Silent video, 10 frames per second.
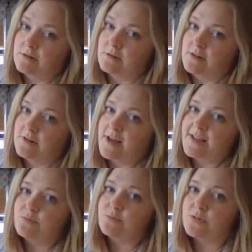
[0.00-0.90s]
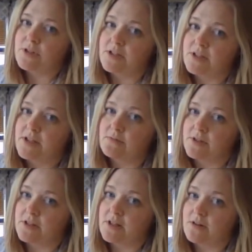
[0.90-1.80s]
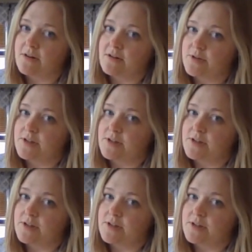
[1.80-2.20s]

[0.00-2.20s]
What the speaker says: that's a really, really long word.